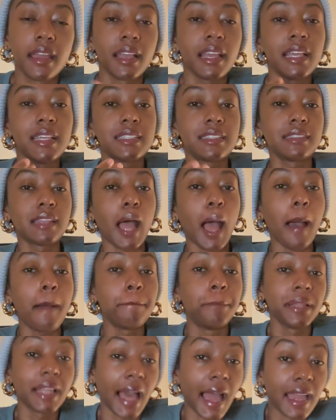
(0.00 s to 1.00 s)
is not
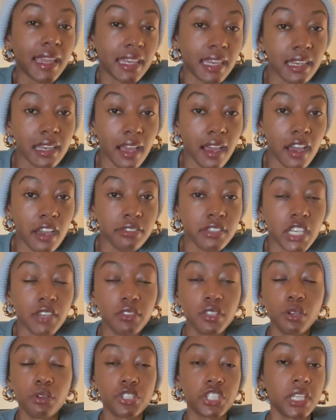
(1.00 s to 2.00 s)
black enough,
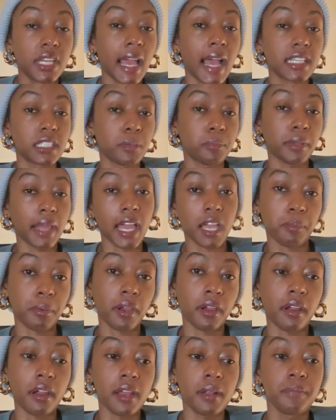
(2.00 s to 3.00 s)
even though she has a black
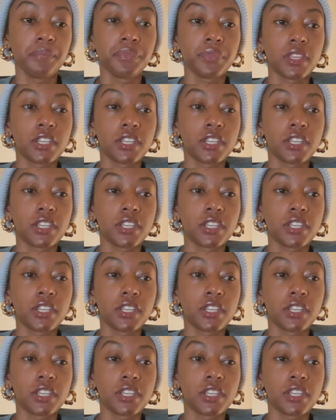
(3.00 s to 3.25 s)
parent.